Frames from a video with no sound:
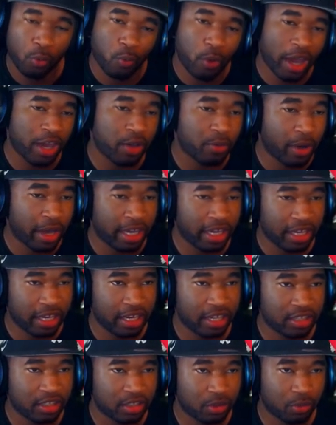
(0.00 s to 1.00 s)
way way
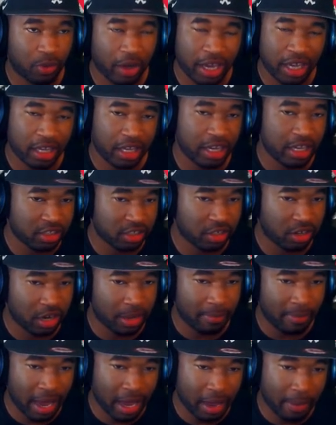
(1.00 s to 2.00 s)
easier way easier
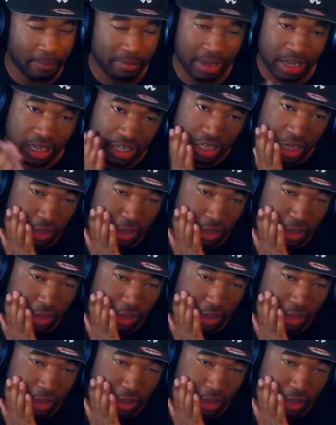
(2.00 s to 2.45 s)
in my opinion